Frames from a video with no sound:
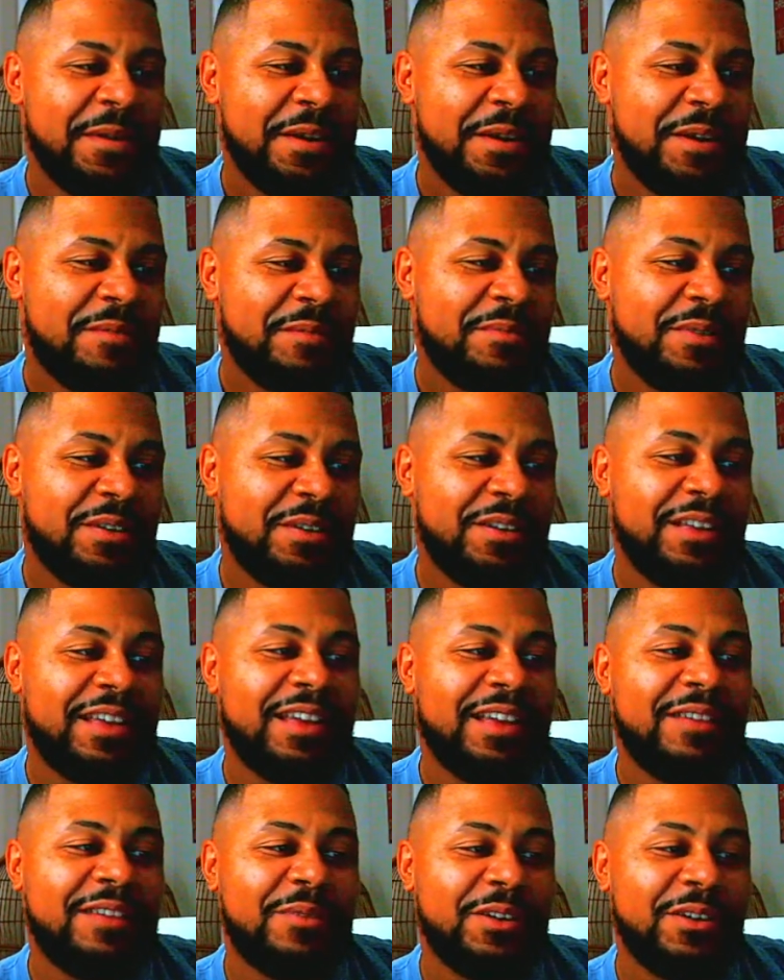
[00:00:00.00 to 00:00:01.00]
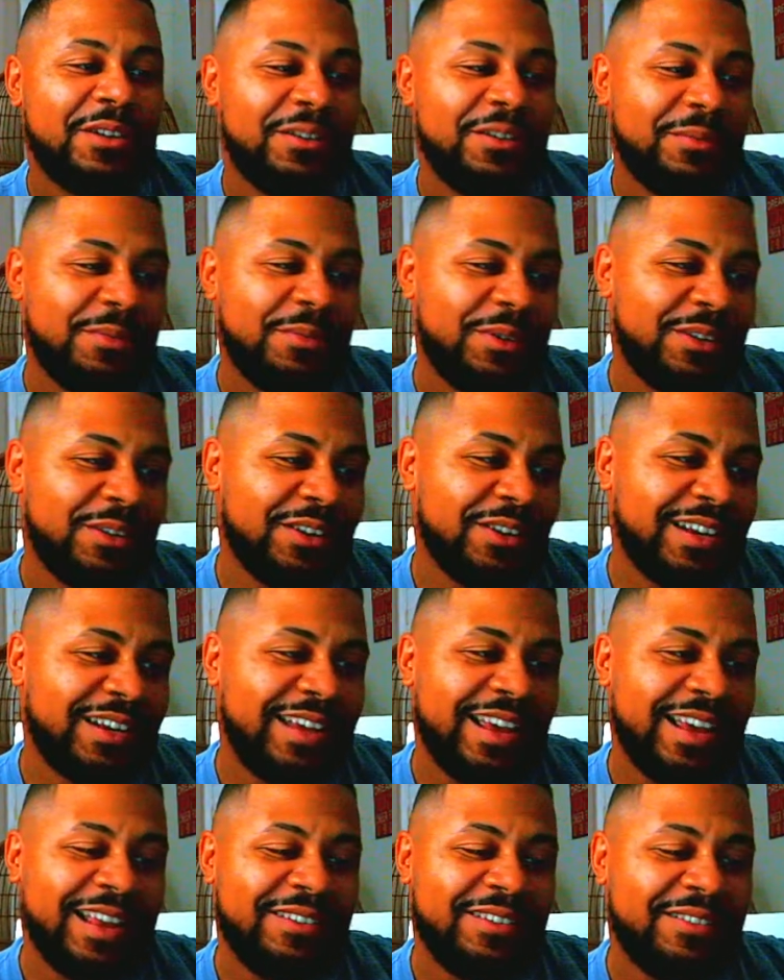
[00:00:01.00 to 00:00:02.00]
But we're looking
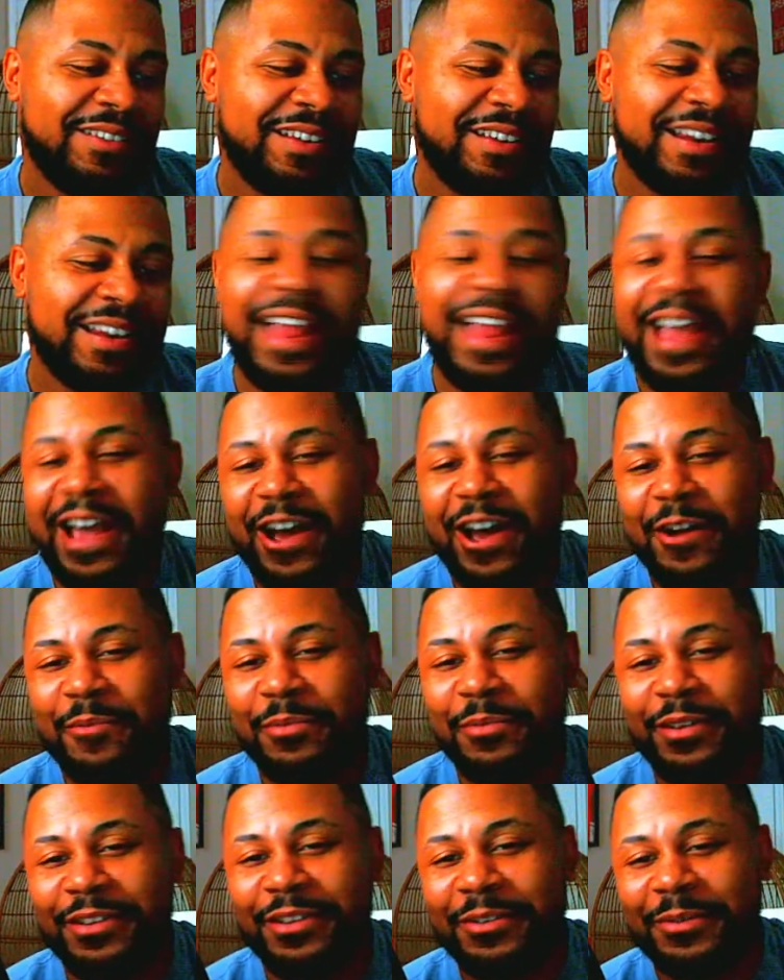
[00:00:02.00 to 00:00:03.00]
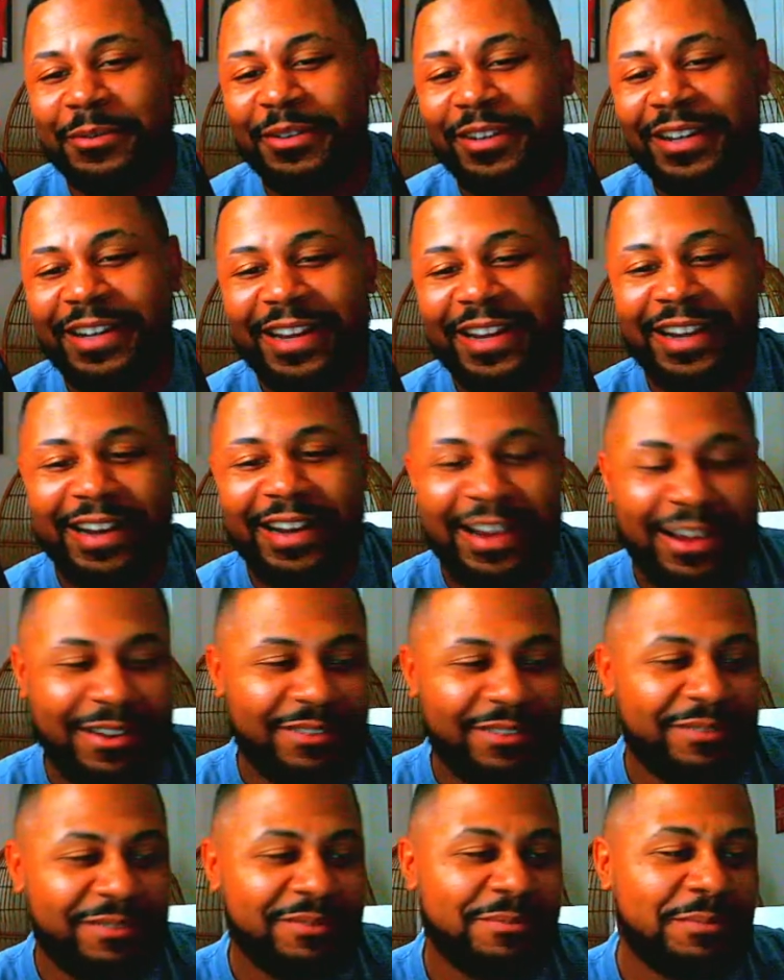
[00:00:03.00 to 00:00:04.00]
at now, brother. We're looking at now.
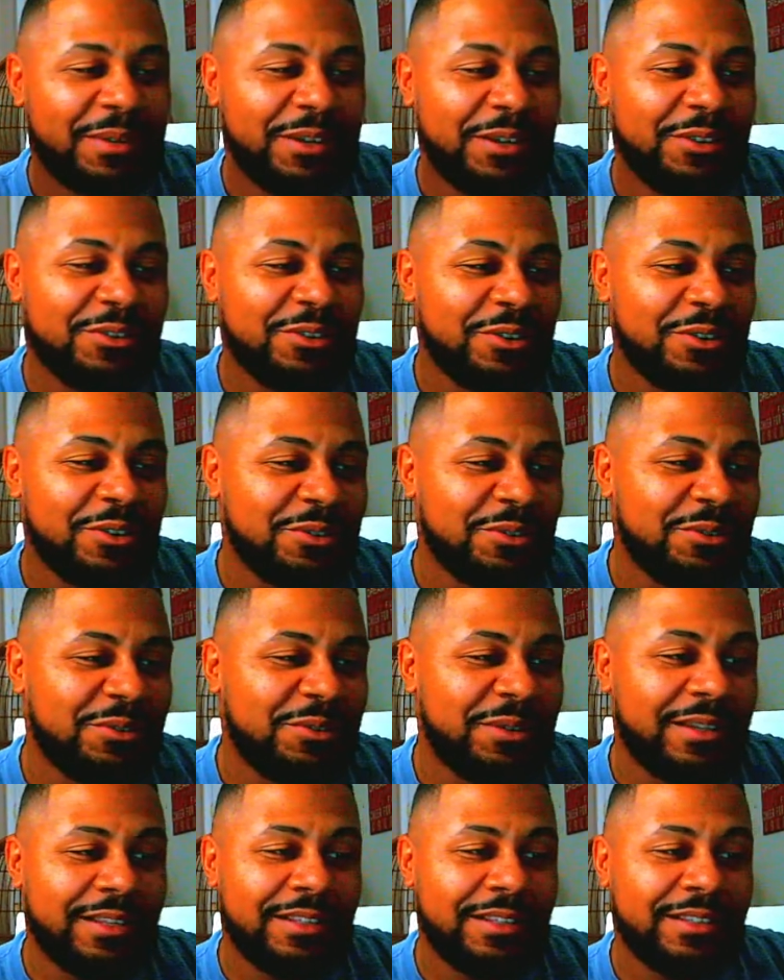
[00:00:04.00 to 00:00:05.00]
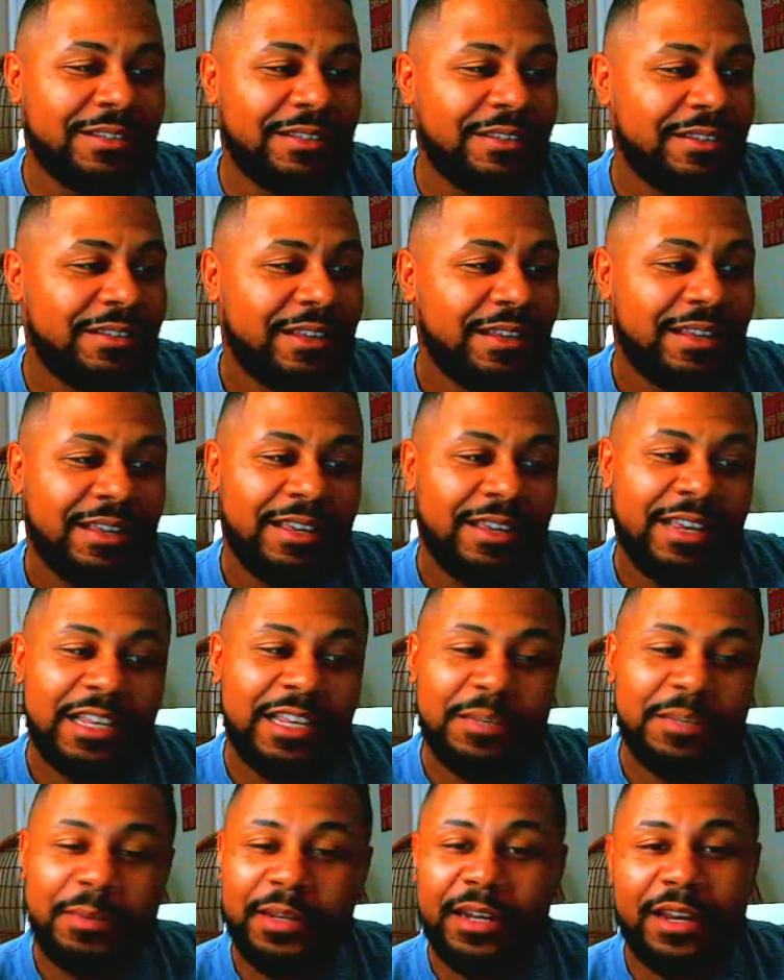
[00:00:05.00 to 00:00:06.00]
But Njoku he's been that